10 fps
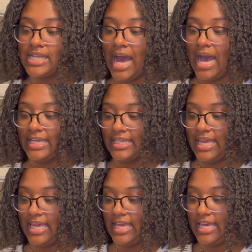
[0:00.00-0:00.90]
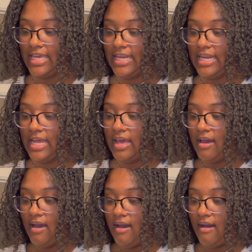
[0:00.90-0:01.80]
I can,
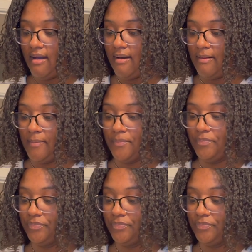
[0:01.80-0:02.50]
for